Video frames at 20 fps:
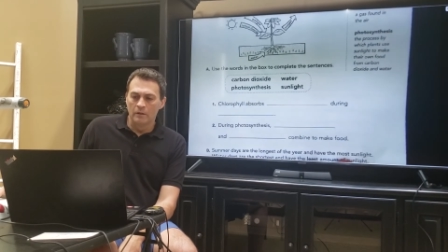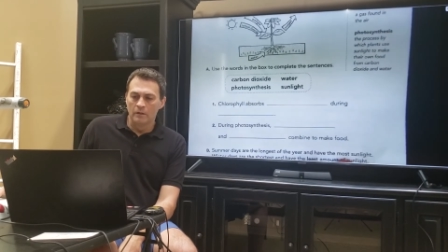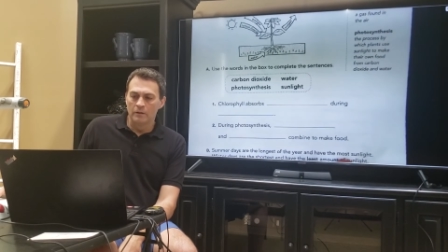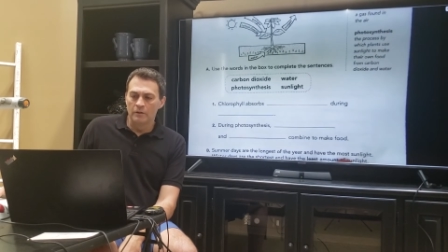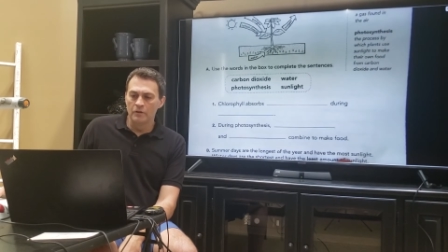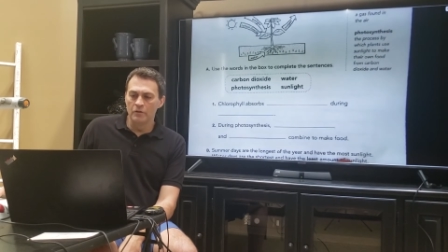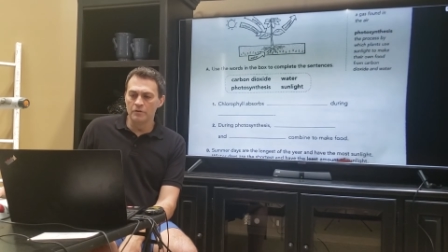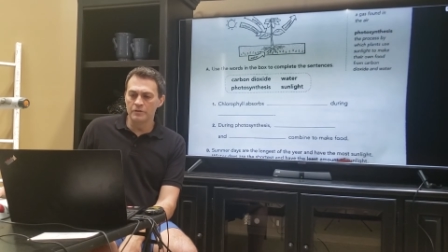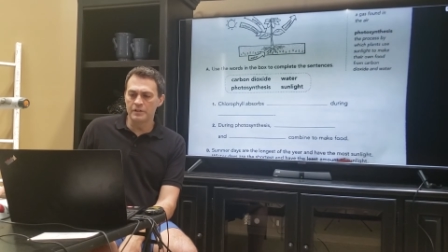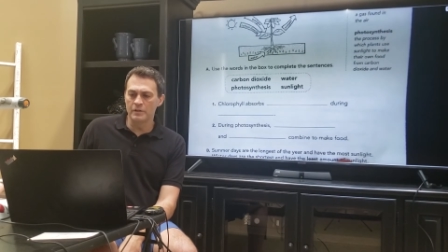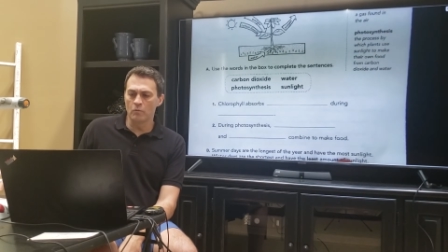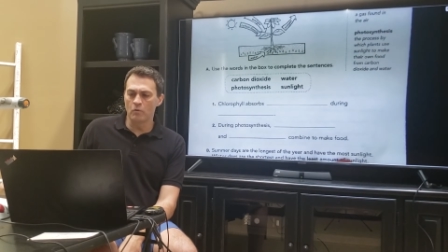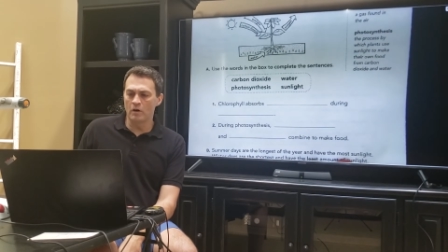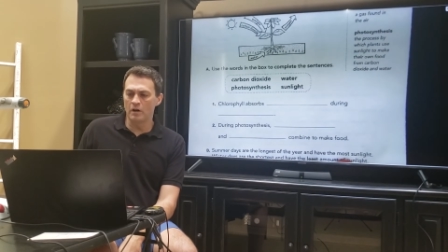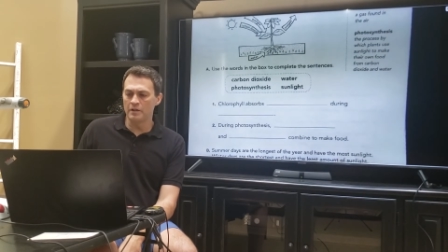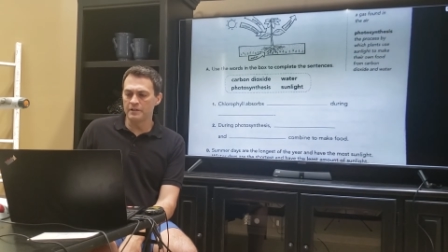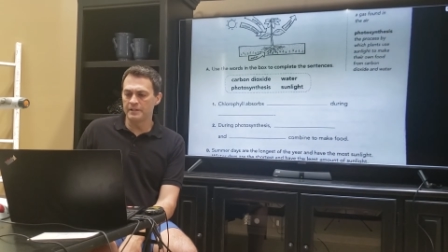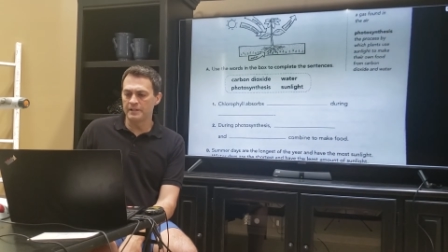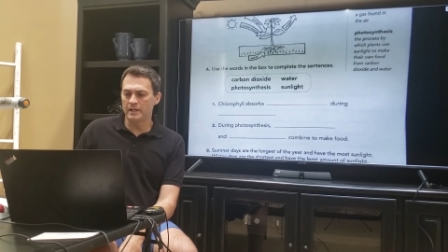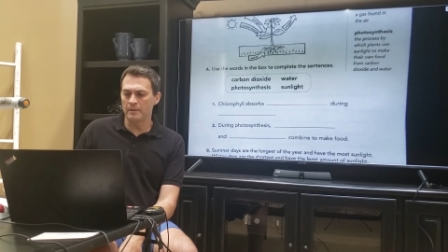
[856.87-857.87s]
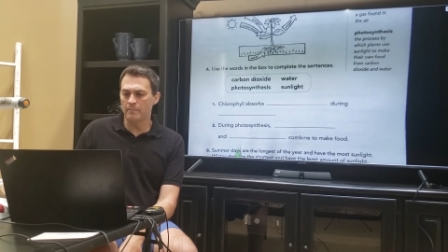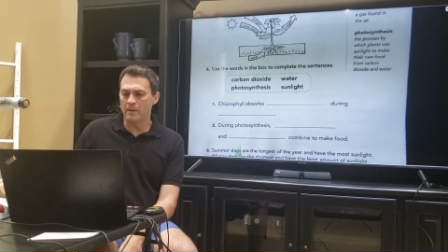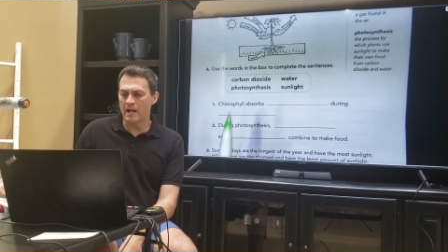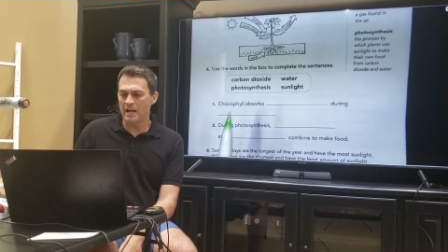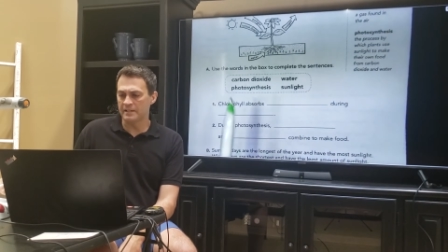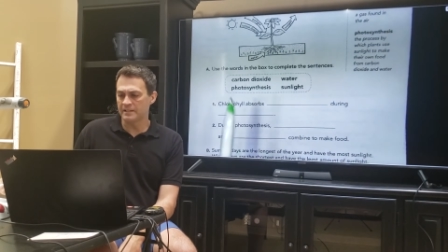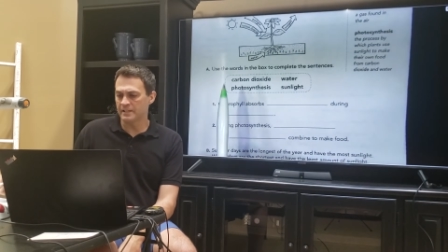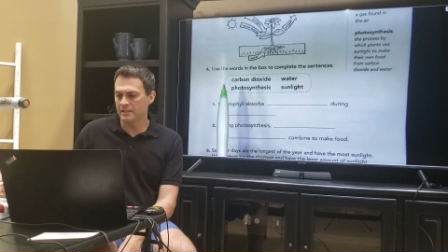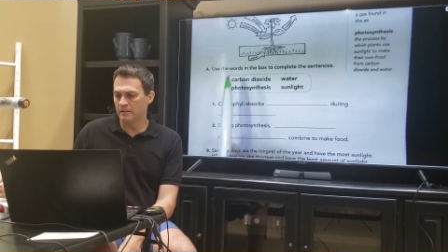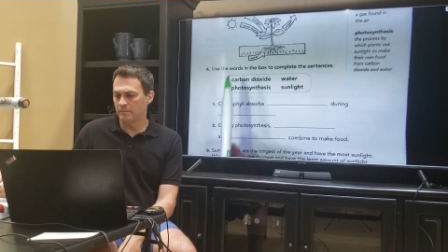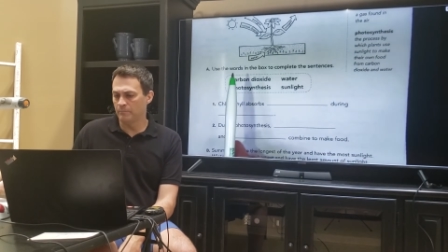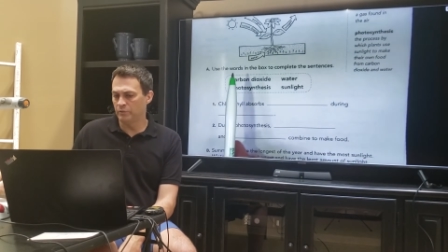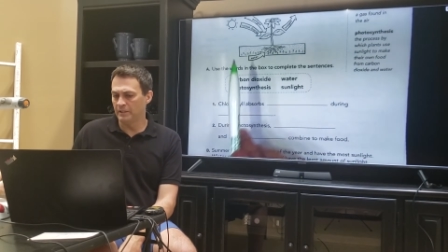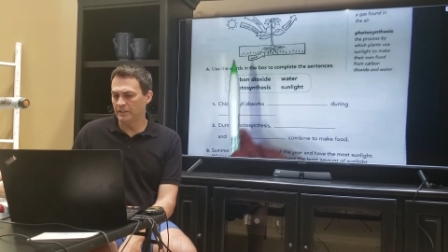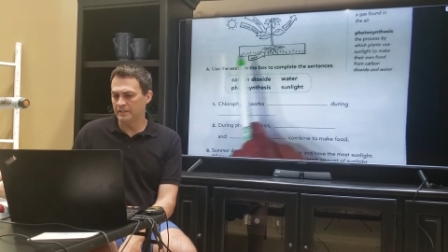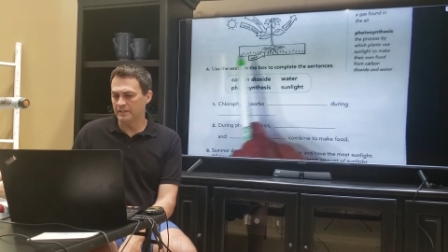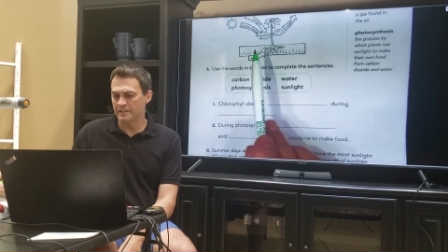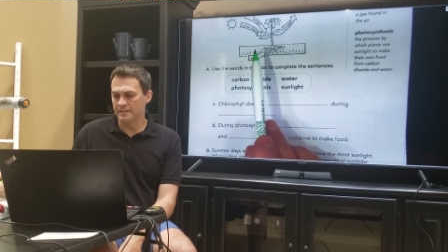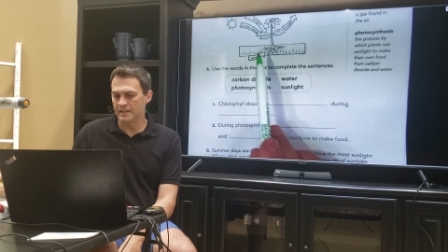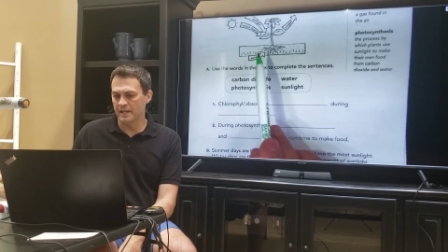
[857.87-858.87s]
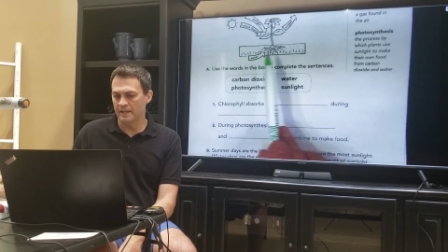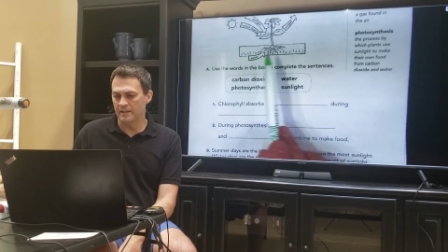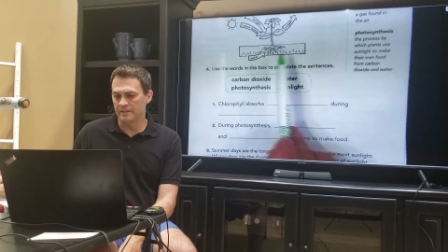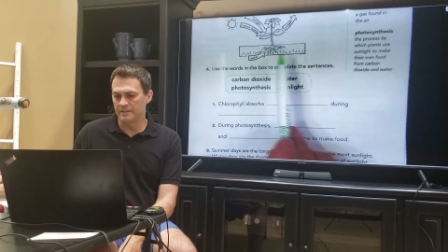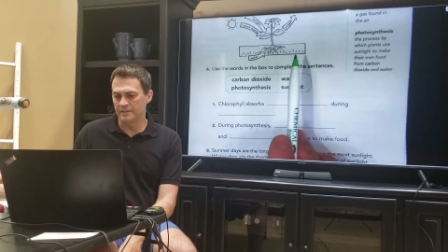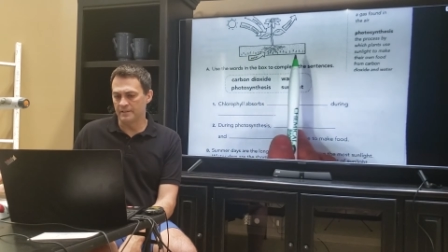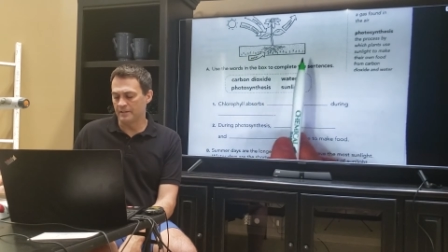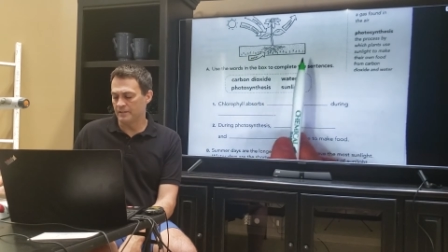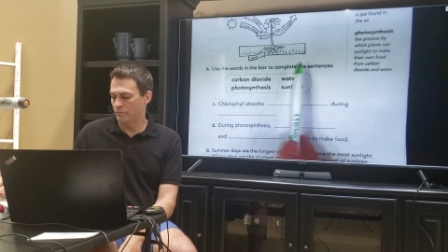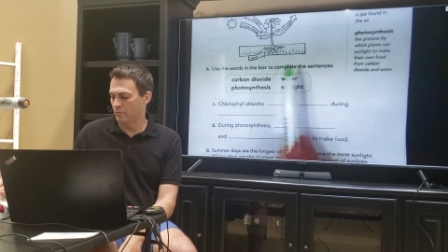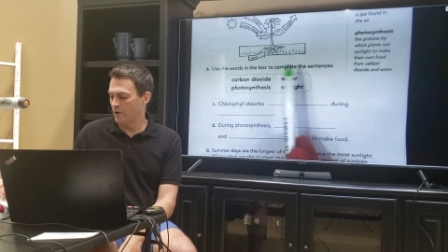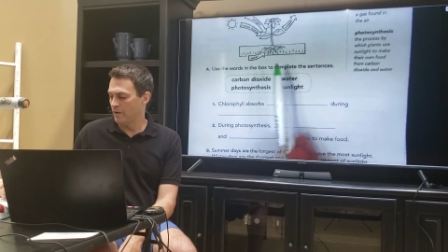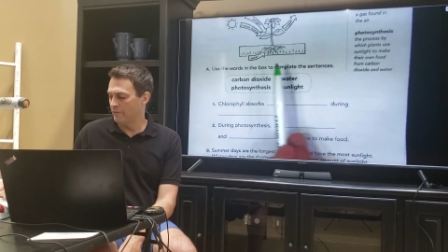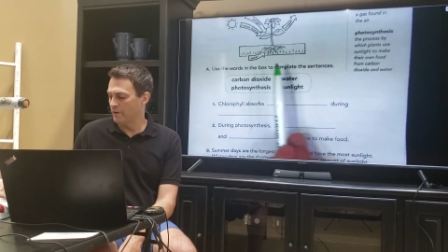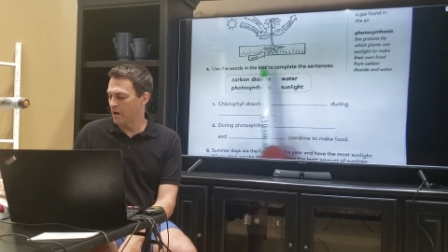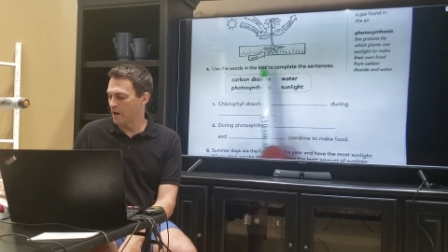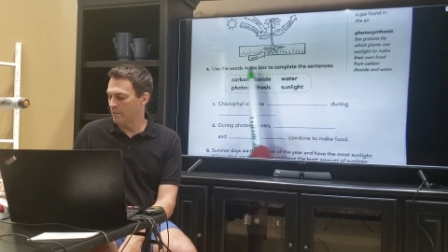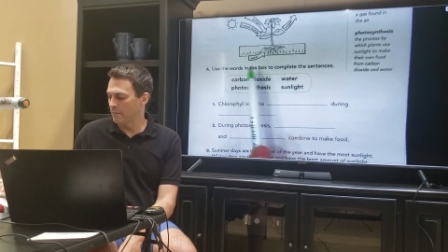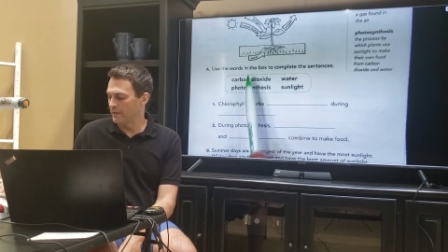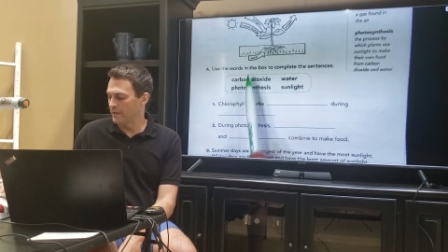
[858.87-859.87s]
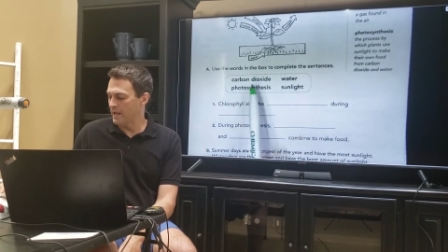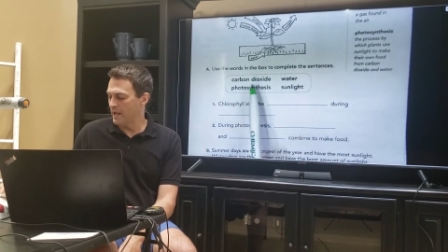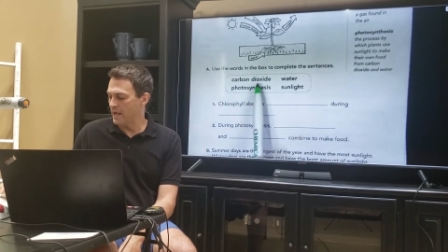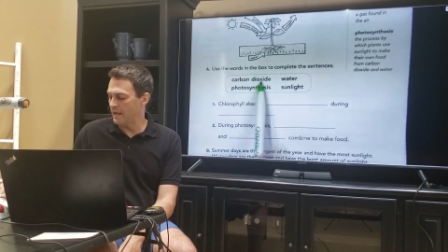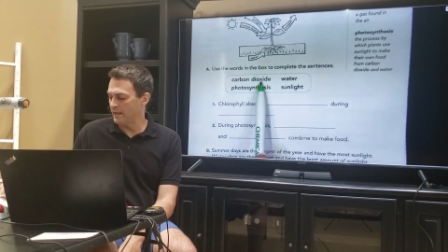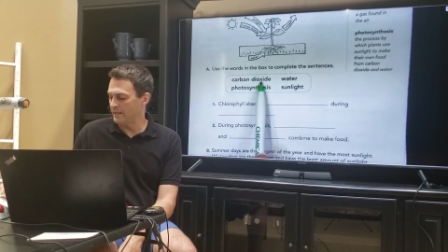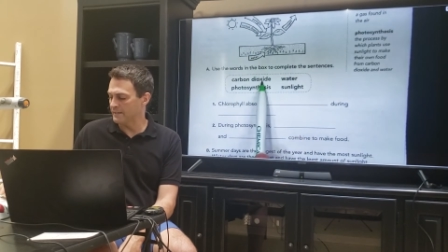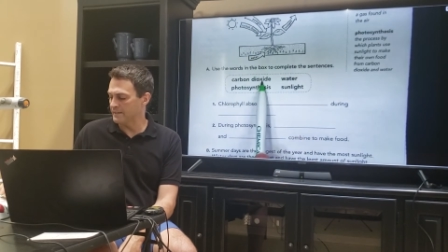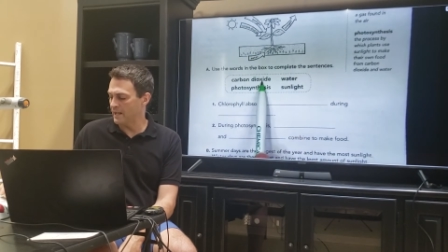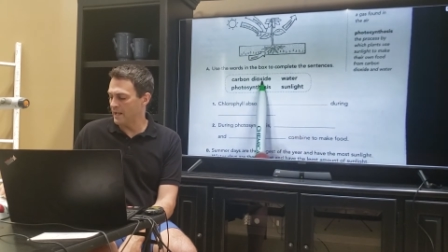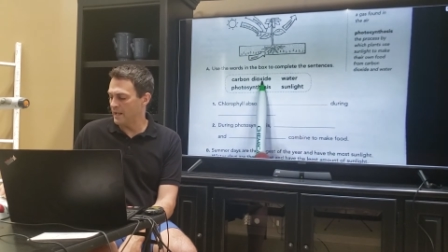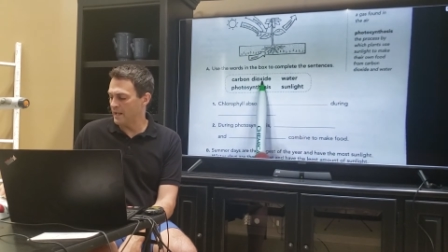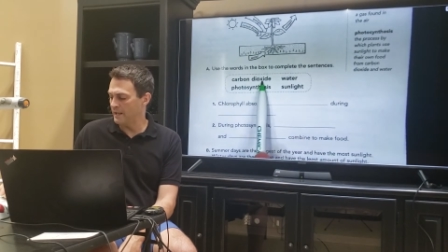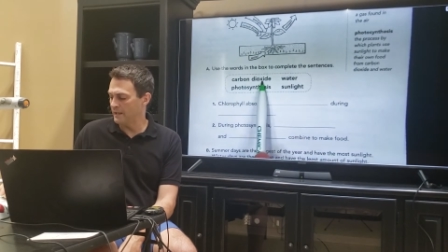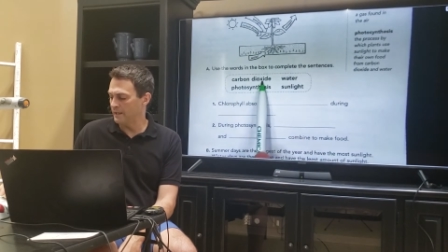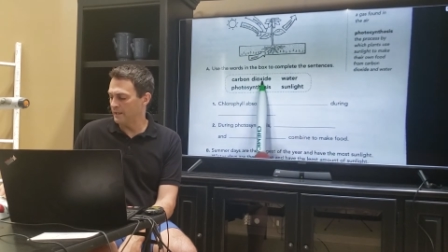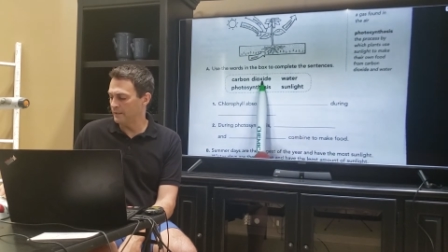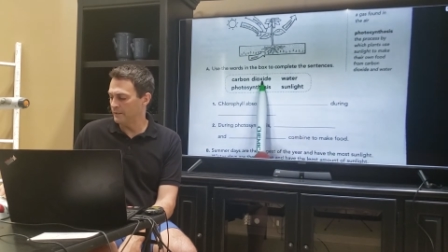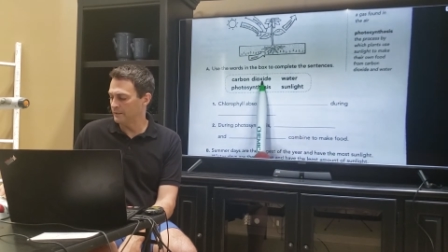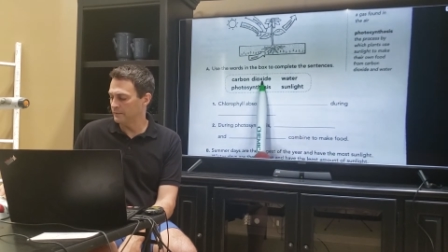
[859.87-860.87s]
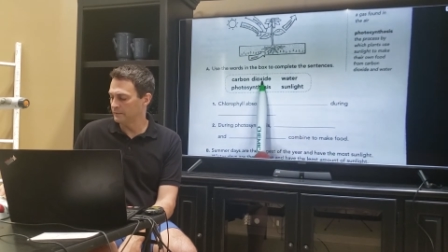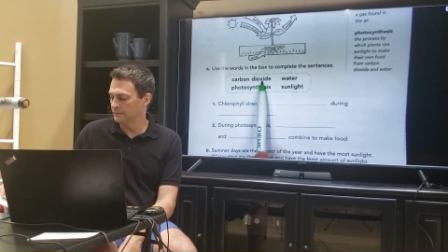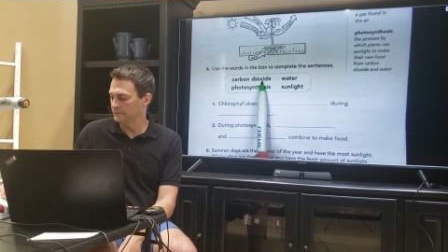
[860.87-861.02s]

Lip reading: Use the words in the box to complete the sentences. We have carbon dioxide,